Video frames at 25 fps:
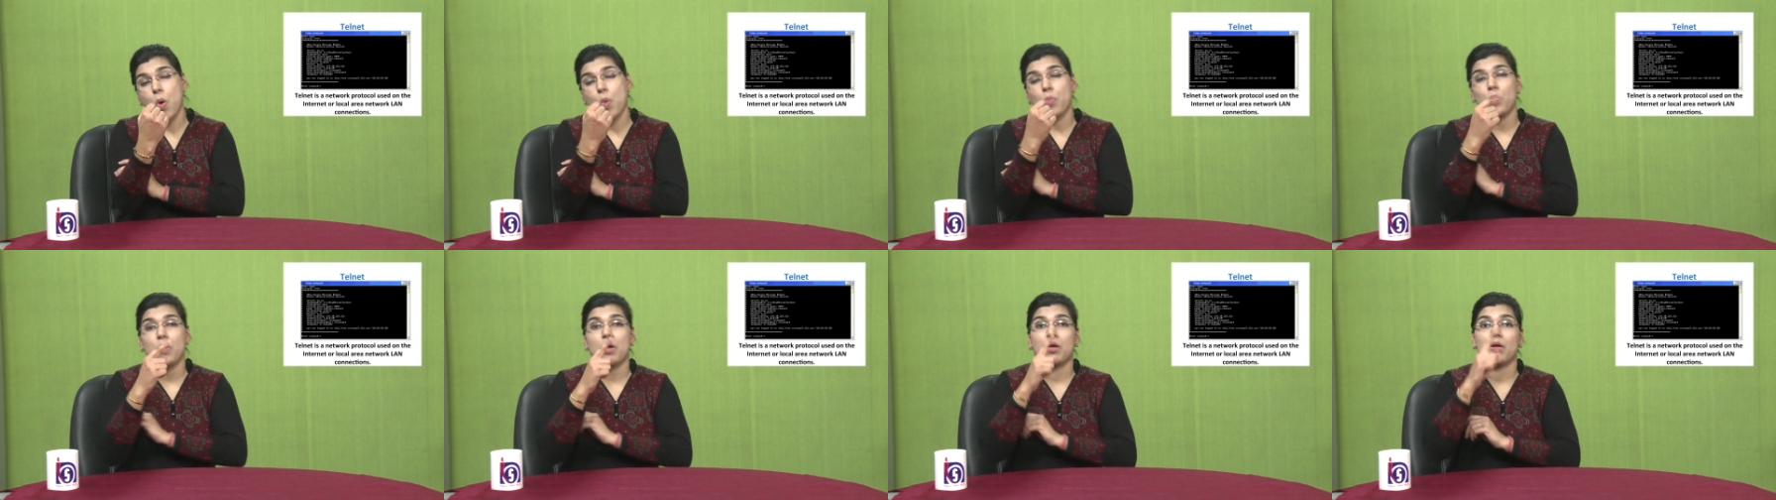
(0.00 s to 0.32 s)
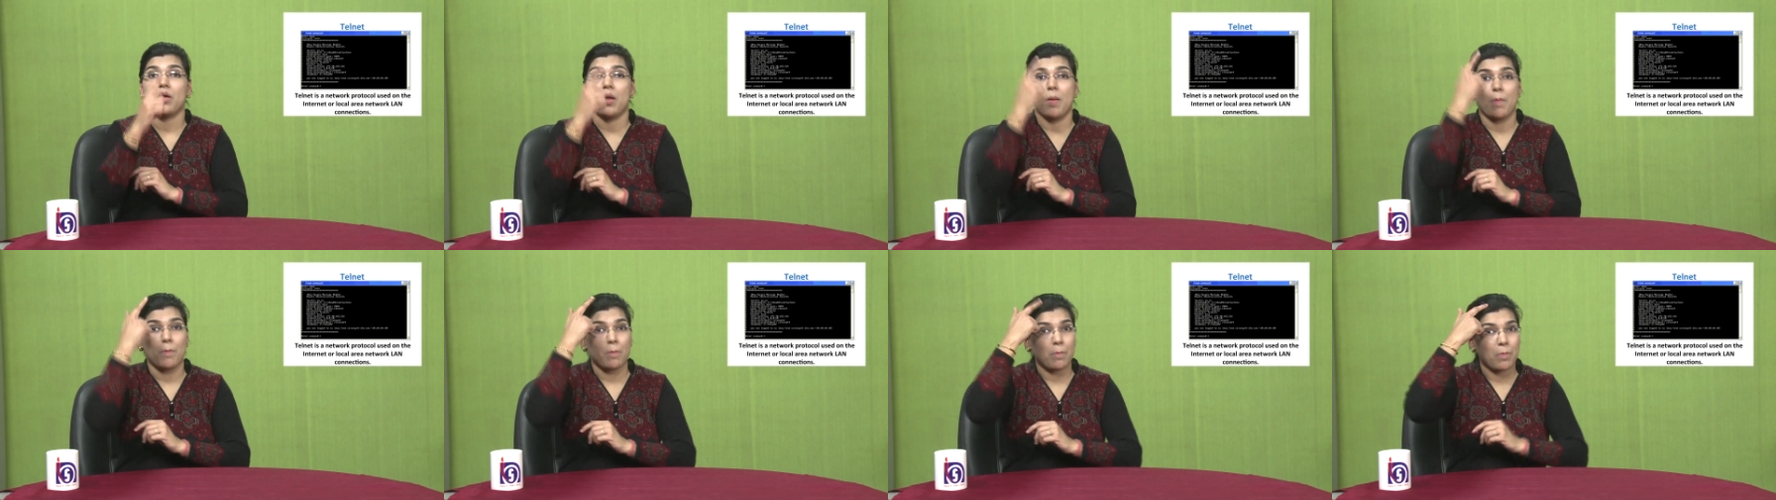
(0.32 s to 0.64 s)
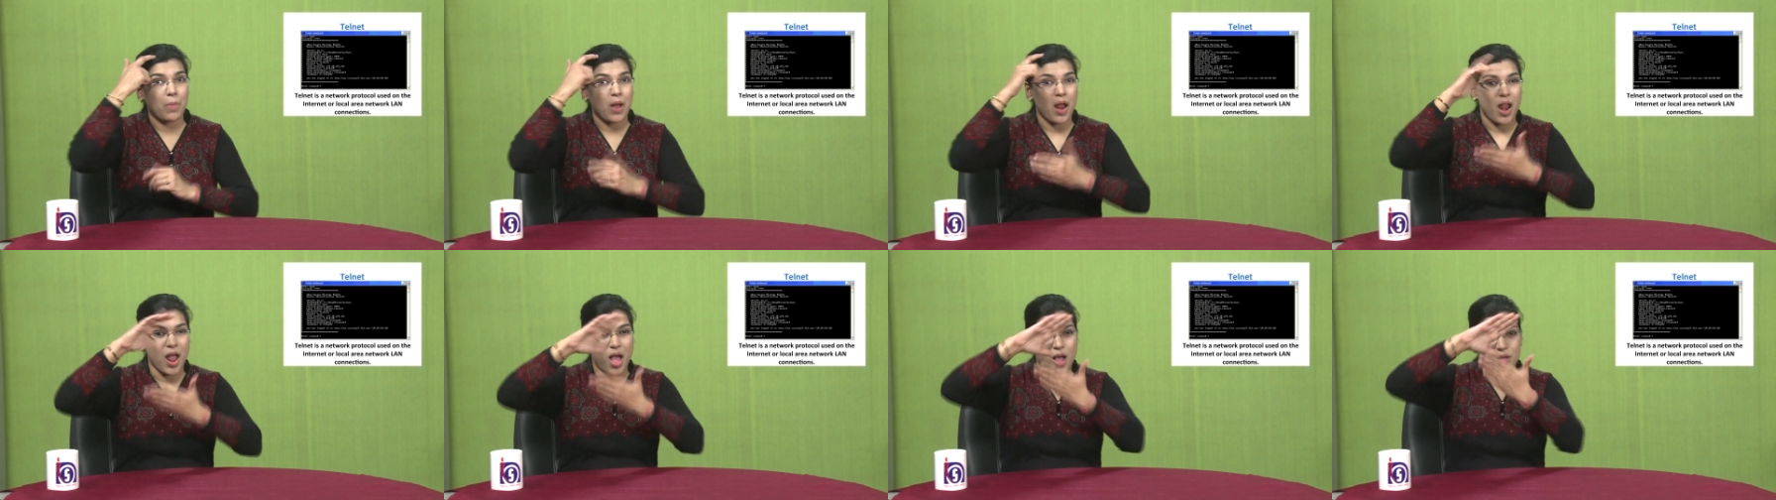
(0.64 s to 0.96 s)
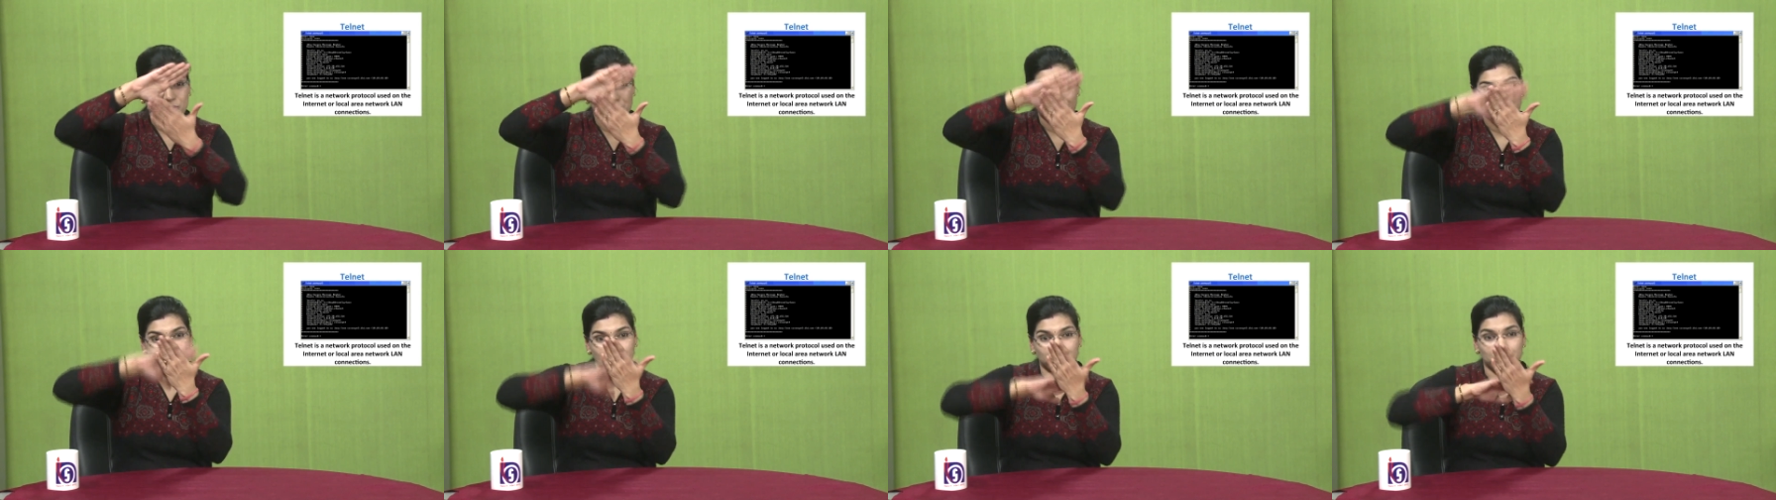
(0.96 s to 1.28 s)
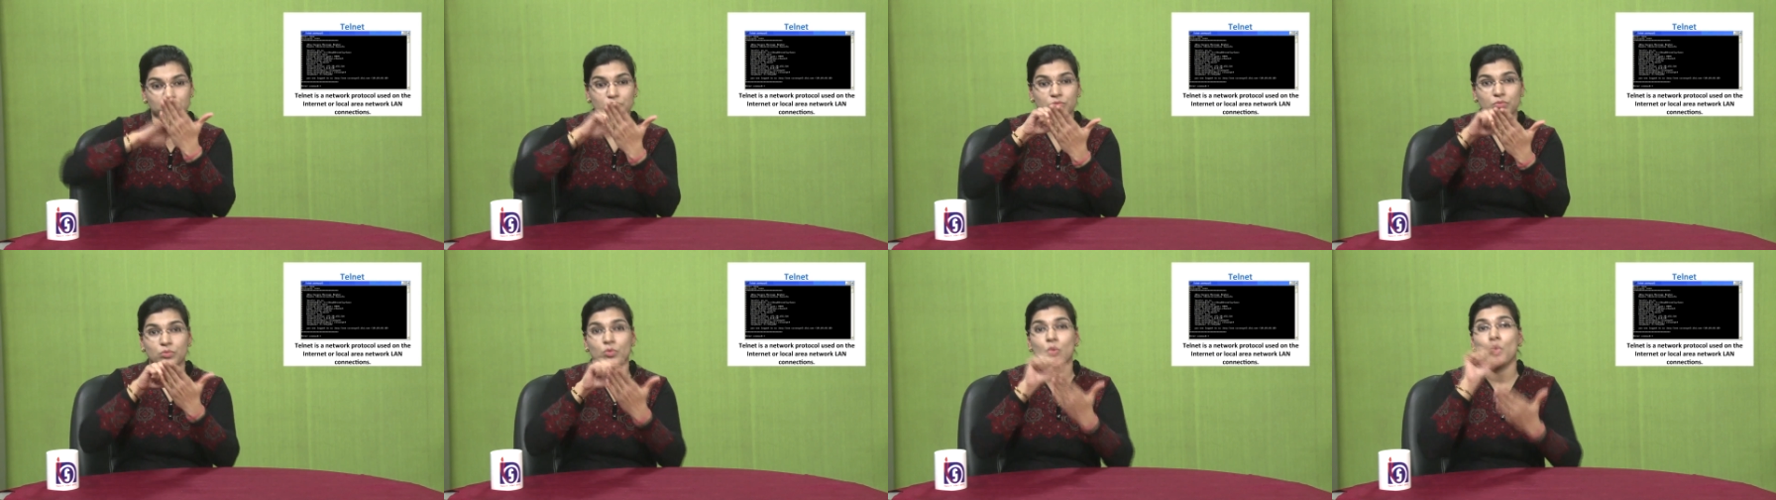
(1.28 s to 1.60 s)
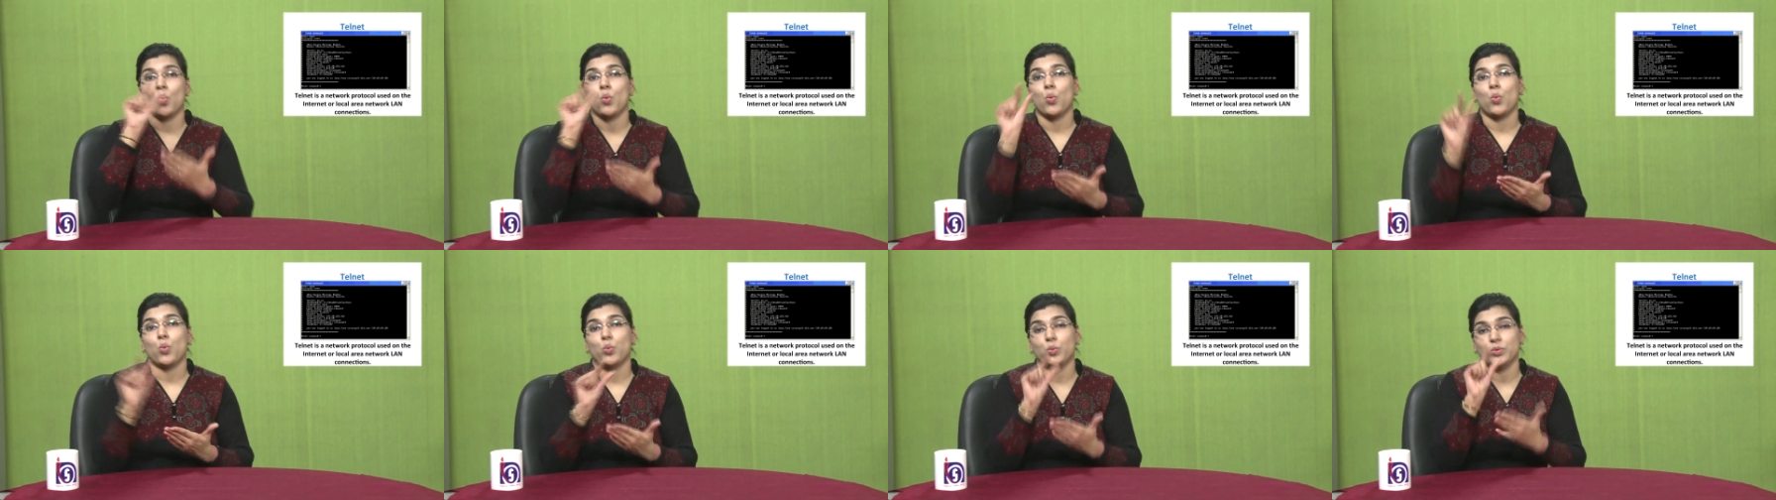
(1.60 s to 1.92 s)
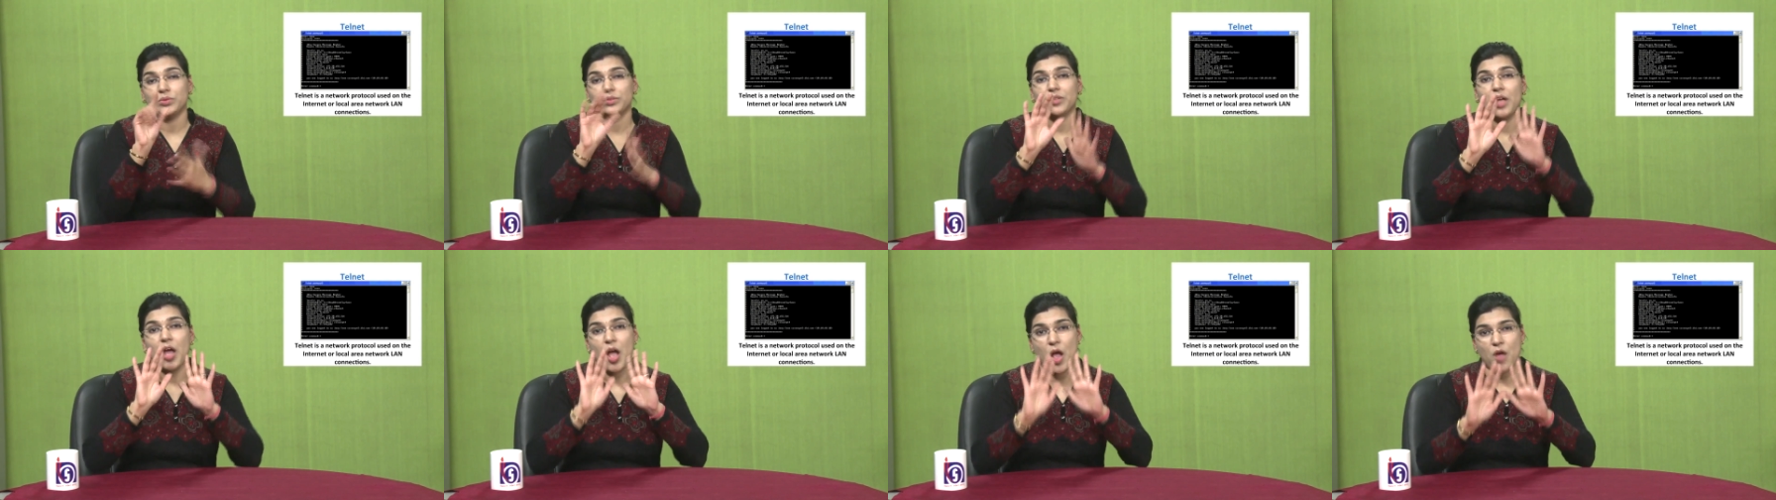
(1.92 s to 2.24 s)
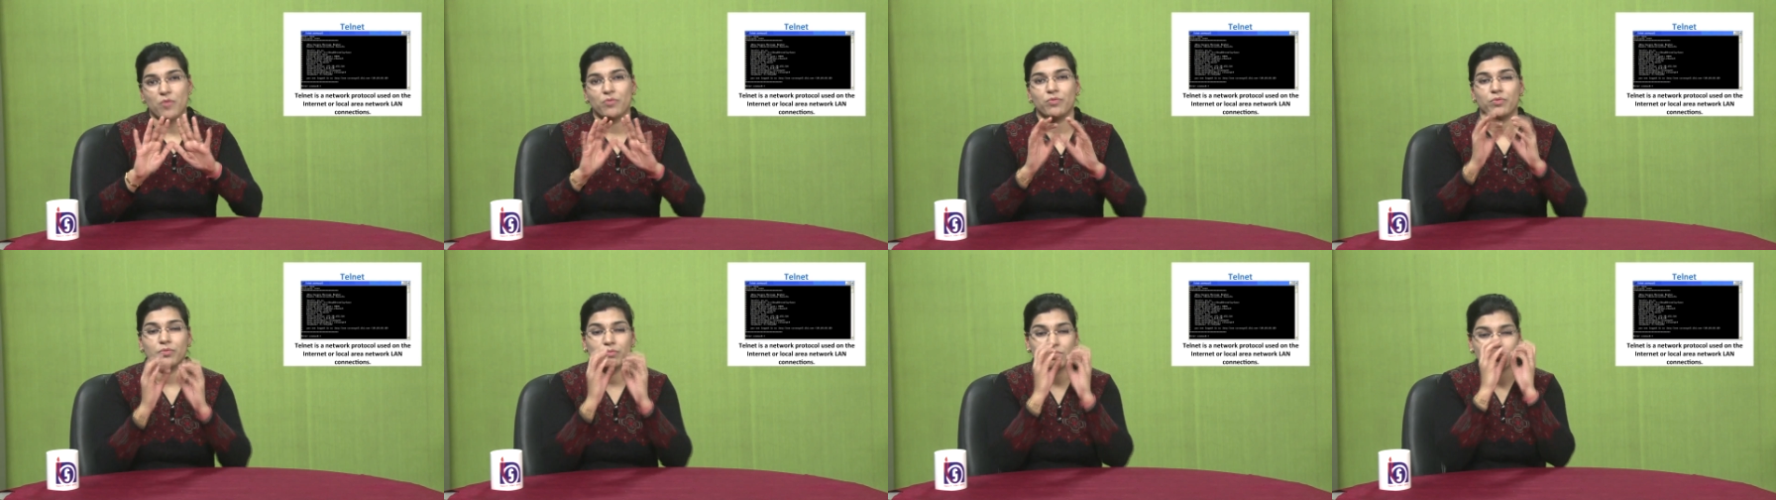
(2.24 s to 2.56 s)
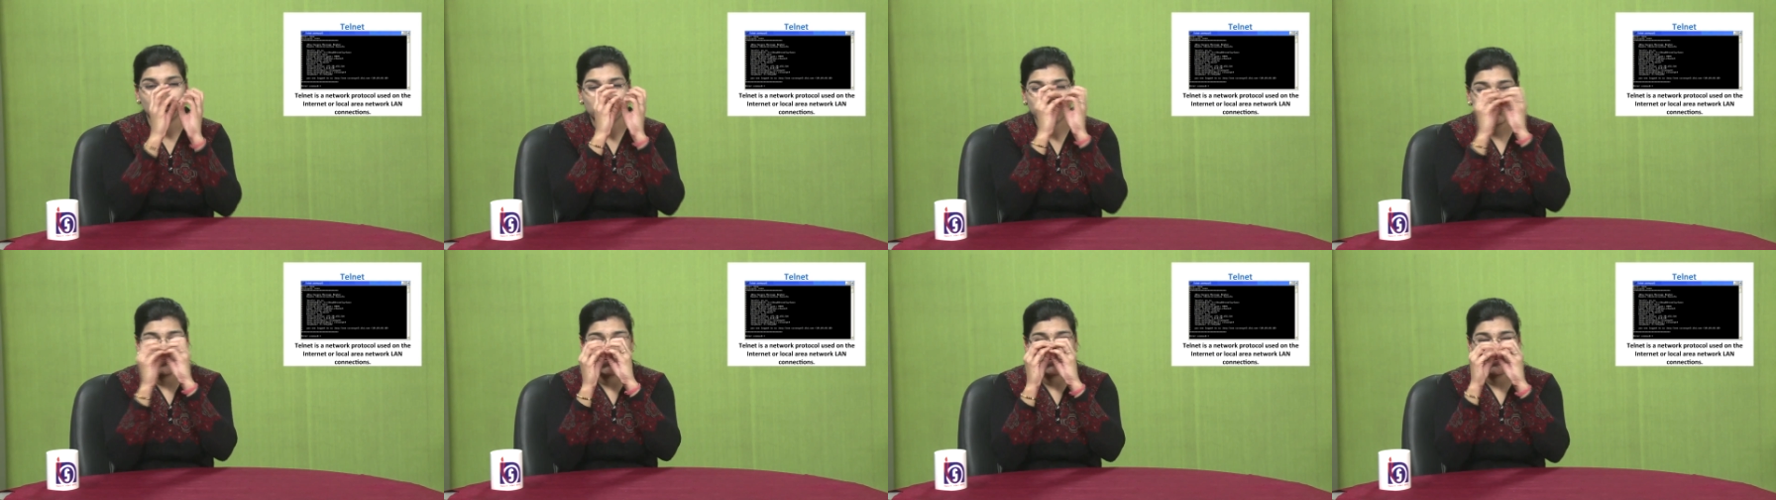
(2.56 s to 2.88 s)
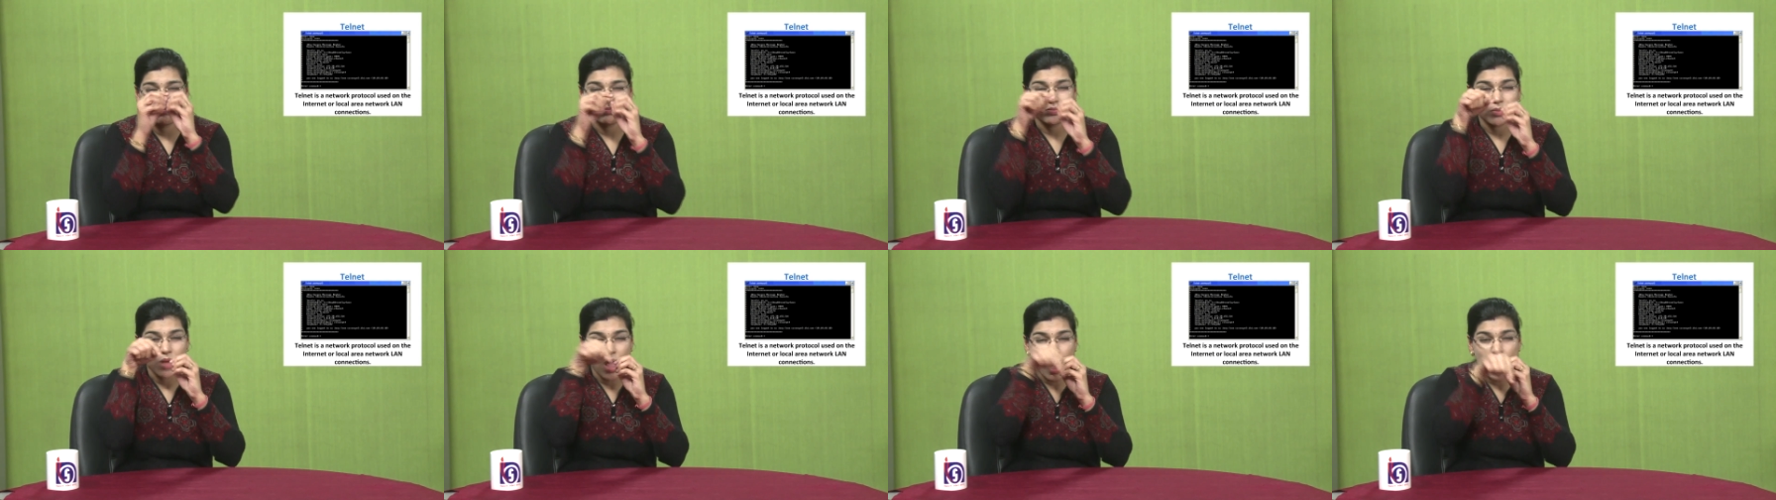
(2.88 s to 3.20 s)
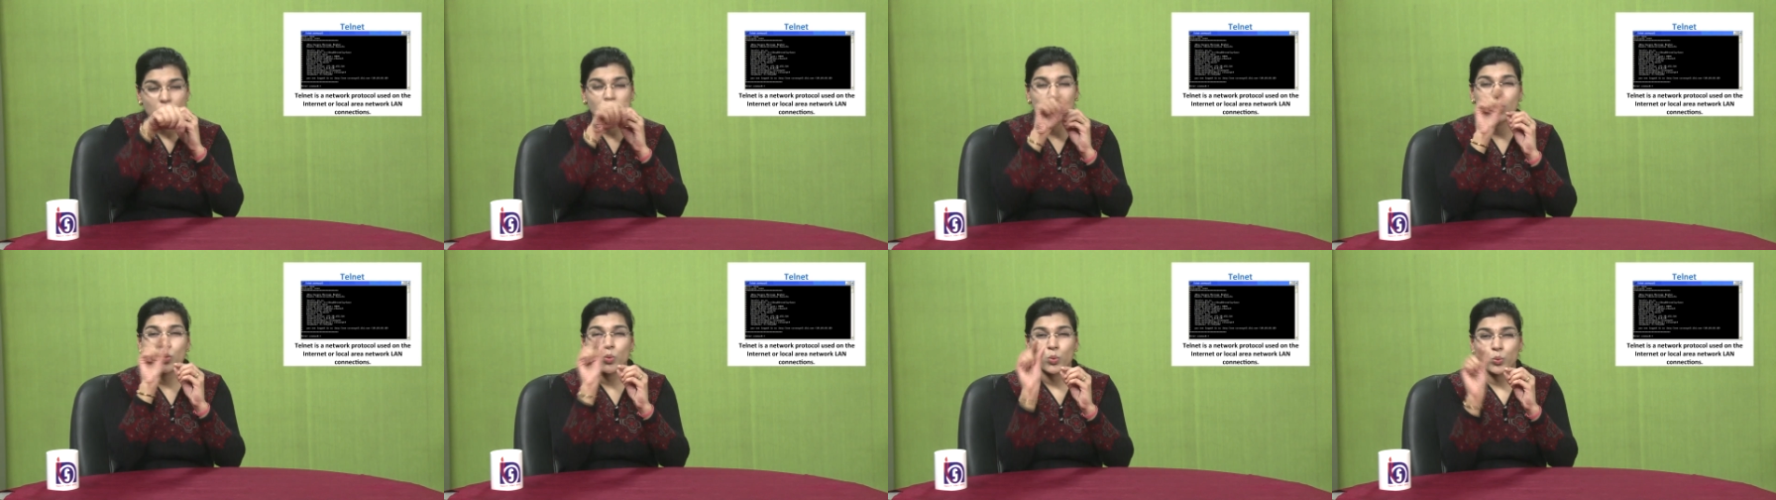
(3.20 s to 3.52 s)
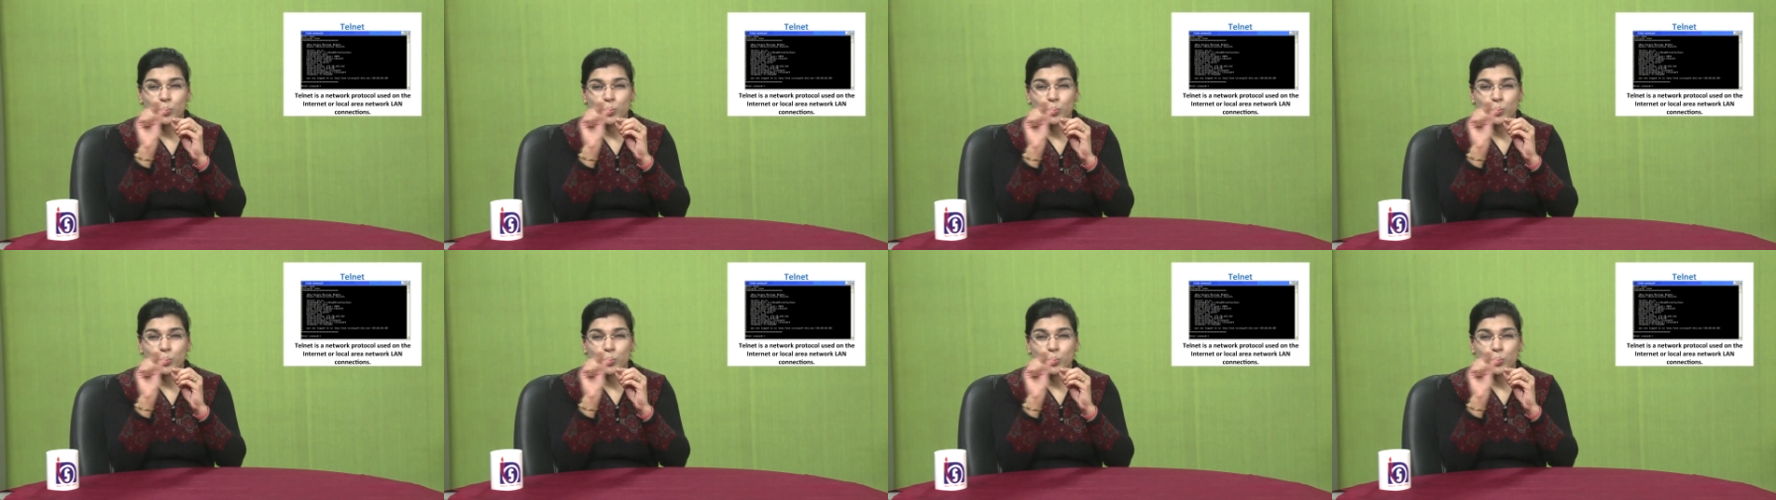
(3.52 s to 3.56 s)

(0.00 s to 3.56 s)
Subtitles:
Telnet is a network protocol used on the internet